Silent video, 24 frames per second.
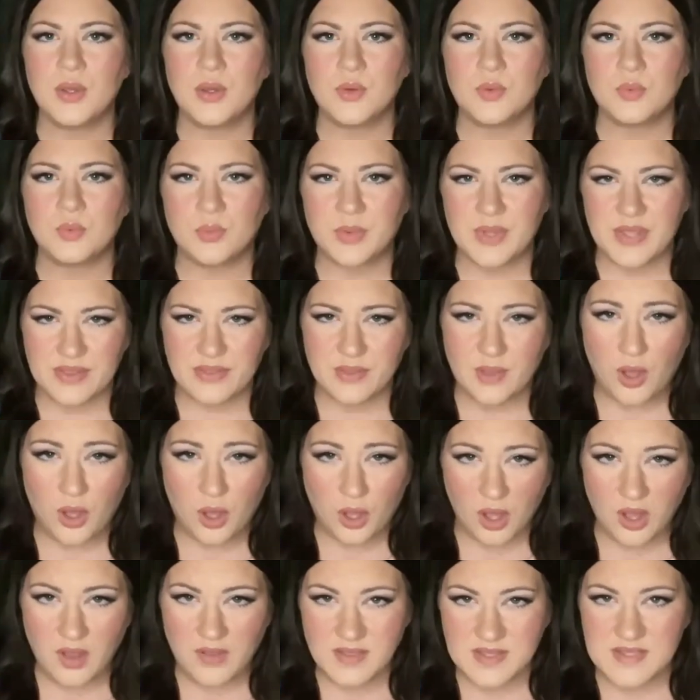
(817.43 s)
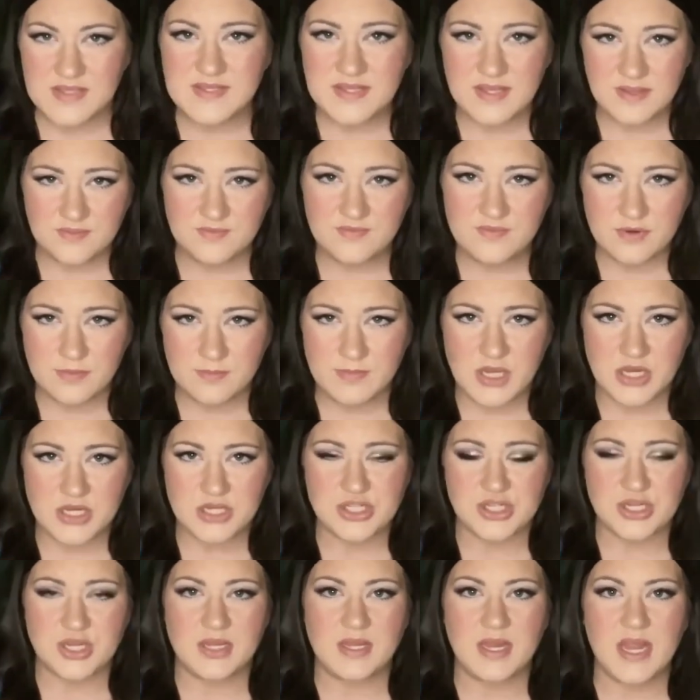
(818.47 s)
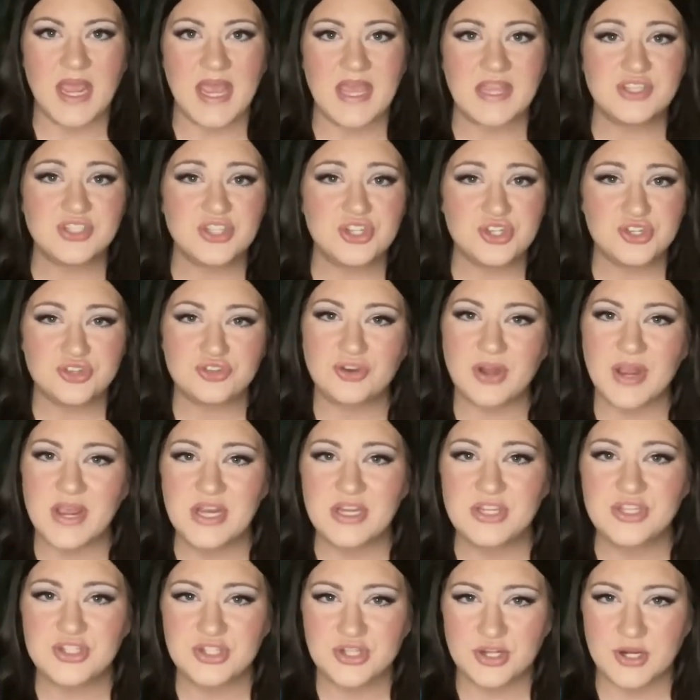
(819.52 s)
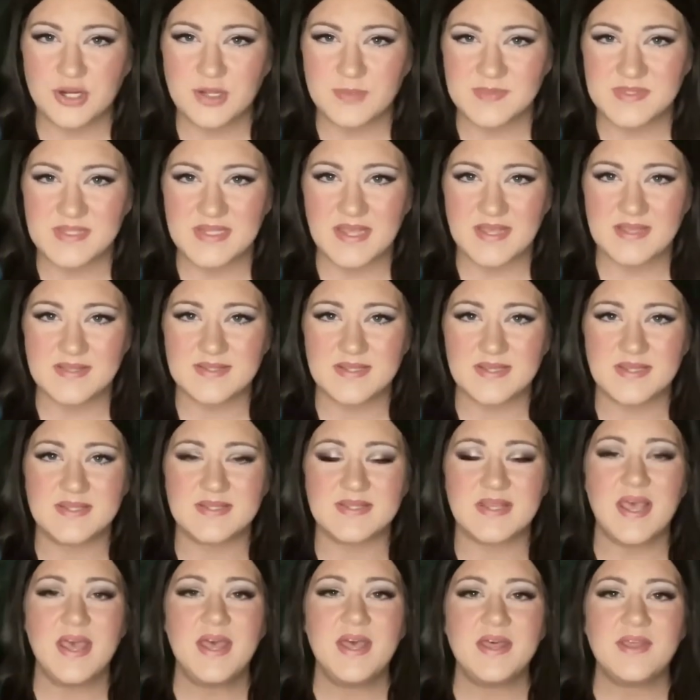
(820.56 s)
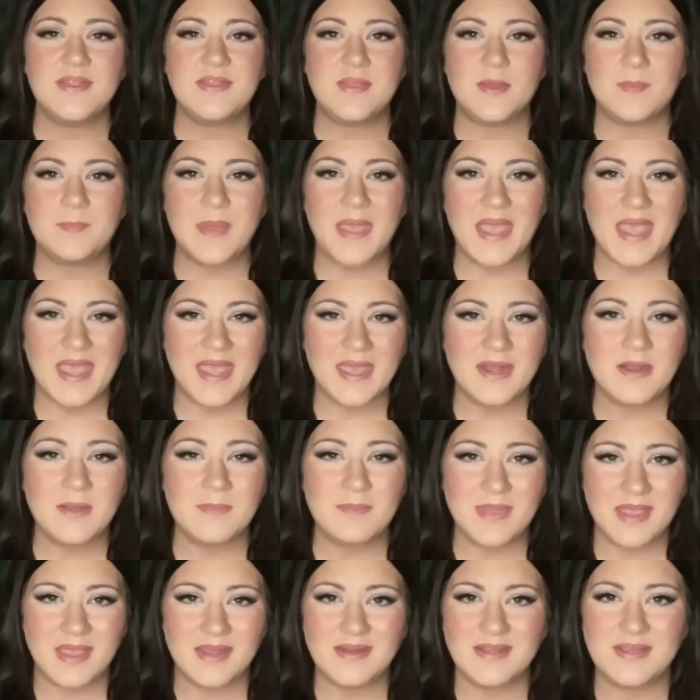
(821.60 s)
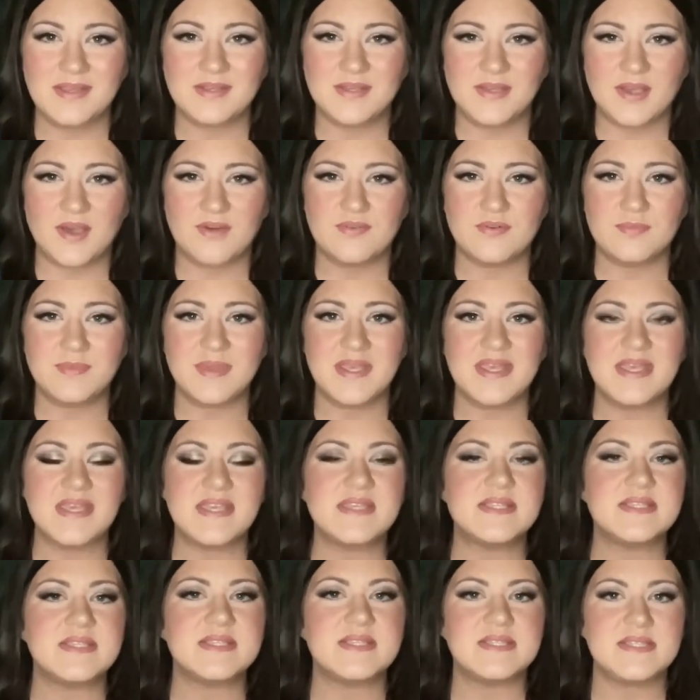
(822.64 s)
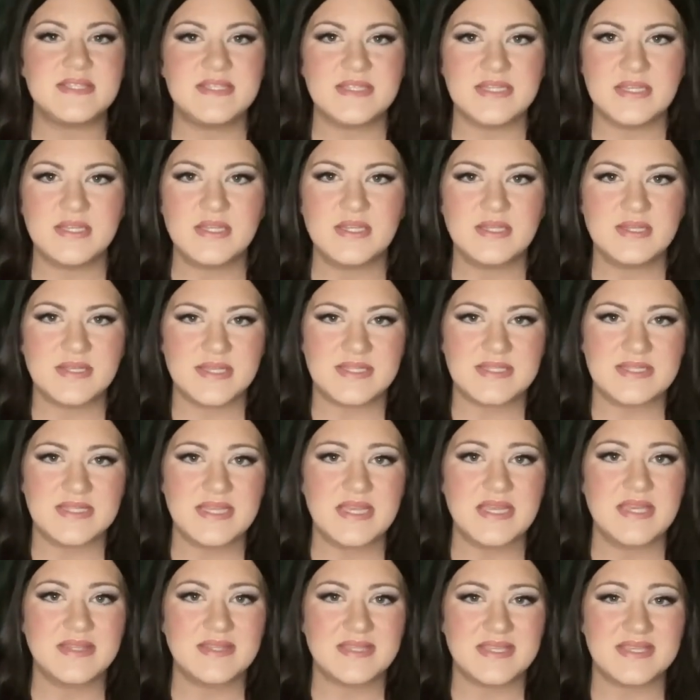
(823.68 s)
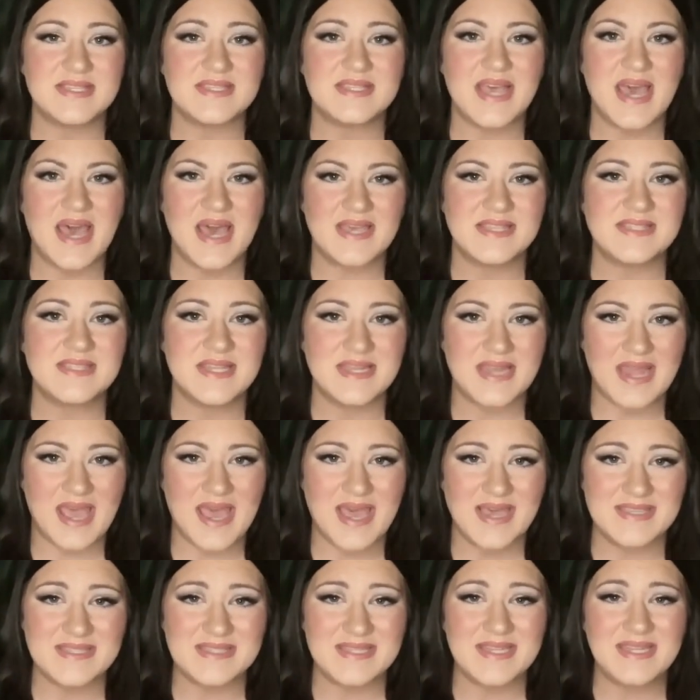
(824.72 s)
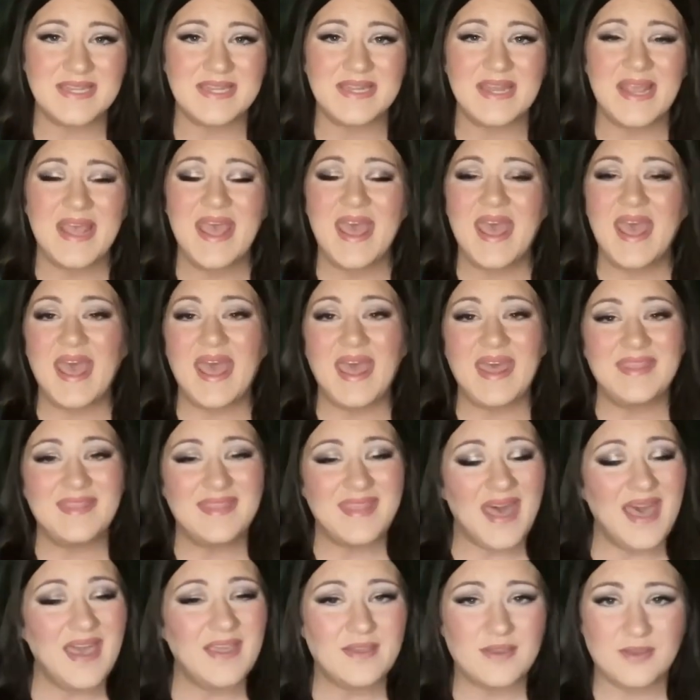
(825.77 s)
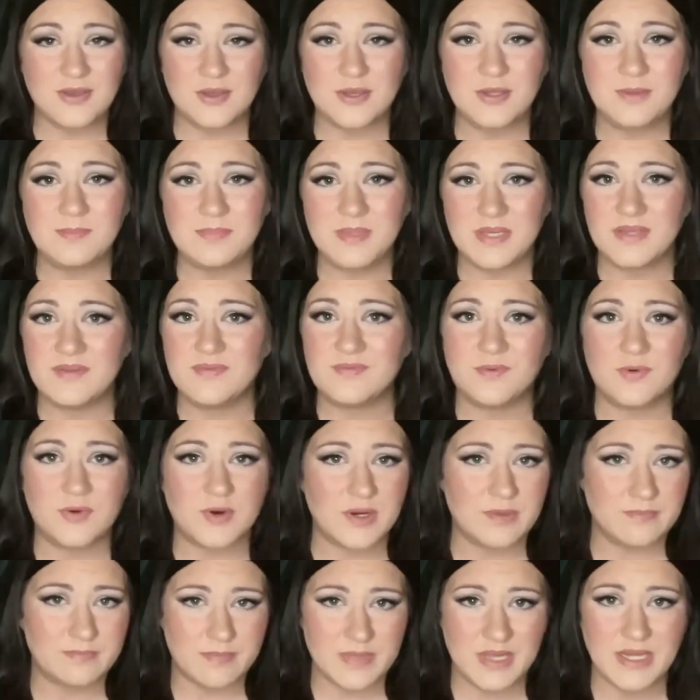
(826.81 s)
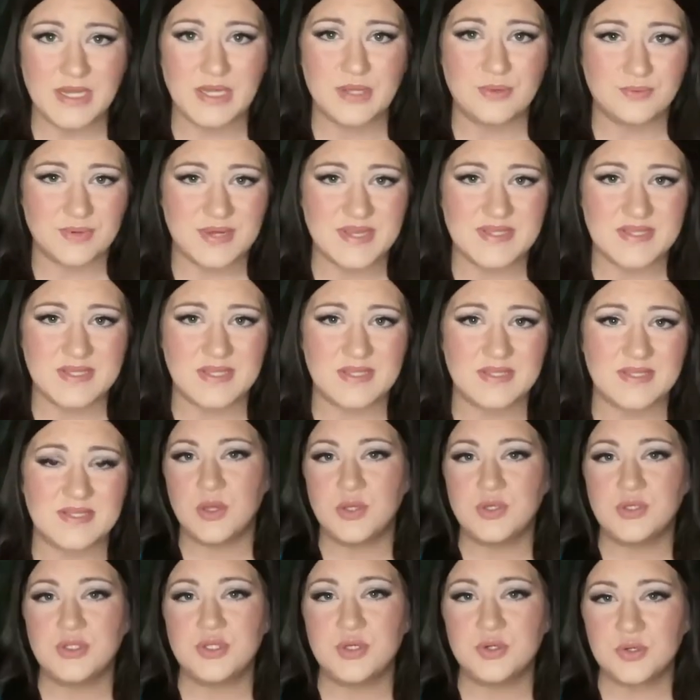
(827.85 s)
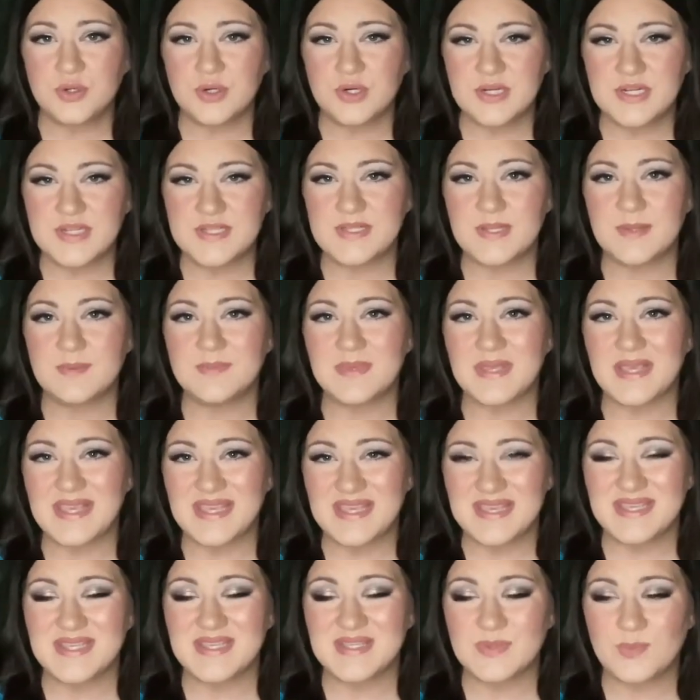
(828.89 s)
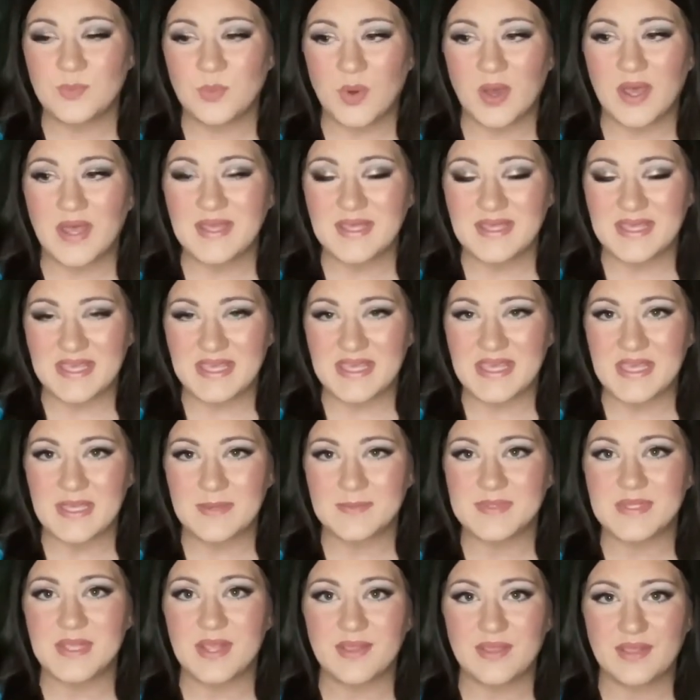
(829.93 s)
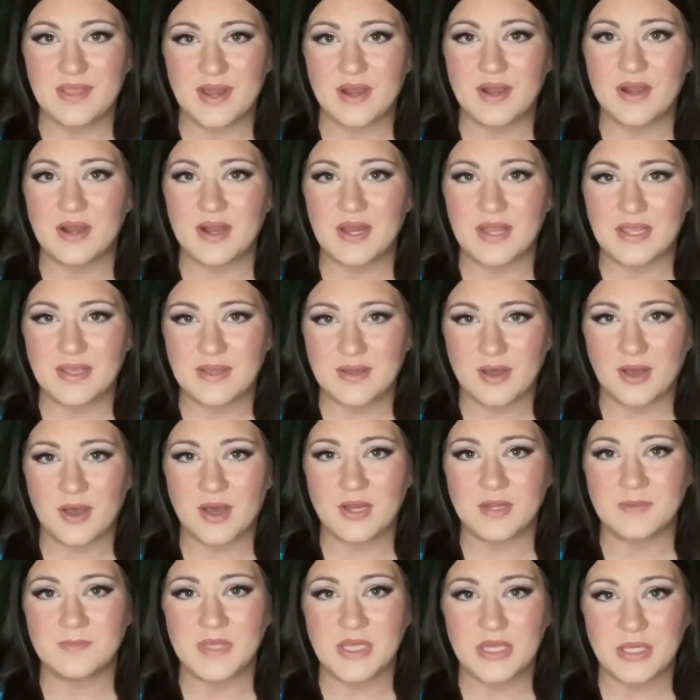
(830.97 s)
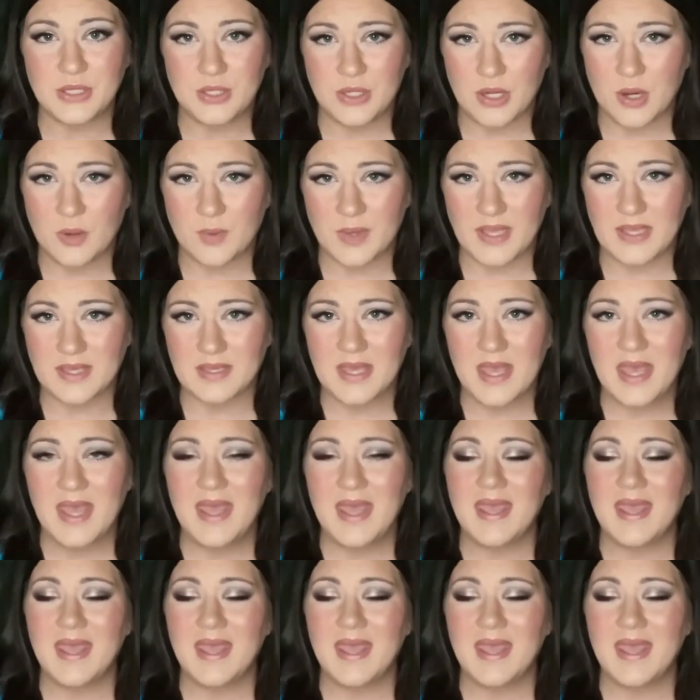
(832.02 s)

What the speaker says: With all this information and strange circumstances, the Panamanian government is still listing this as an accident, and that could be for many reasons. Tourism is what keeps their economy going.